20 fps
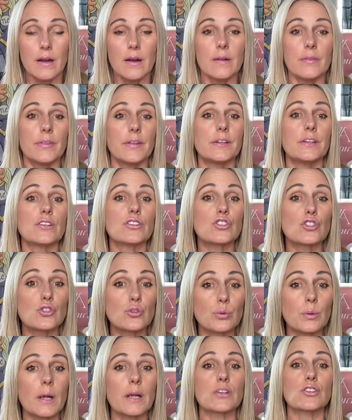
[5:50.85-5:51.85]
The
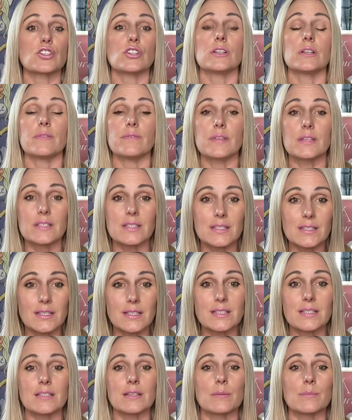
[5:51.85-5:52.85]
destruction of the
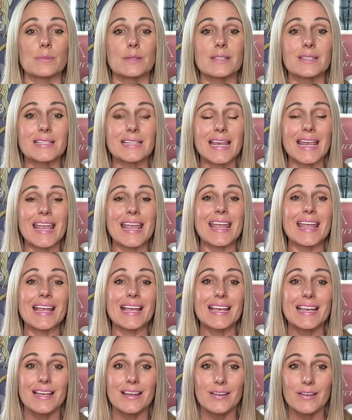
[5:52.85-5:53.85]
systems take
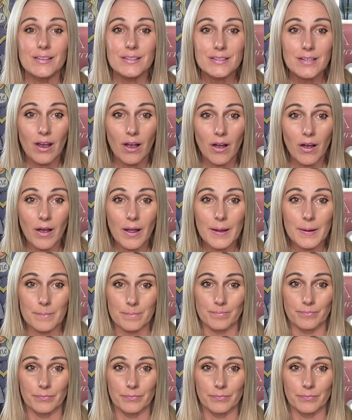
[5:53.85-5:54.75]
time.